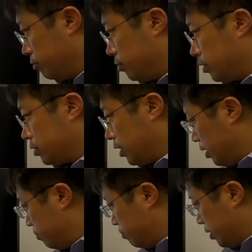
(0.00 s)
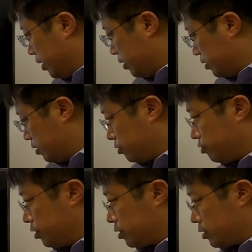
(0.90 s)
the same as the
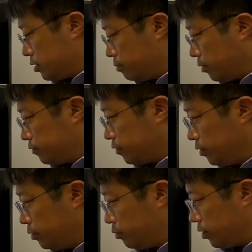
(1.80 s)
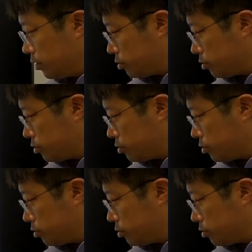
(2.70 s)
tris buffer with the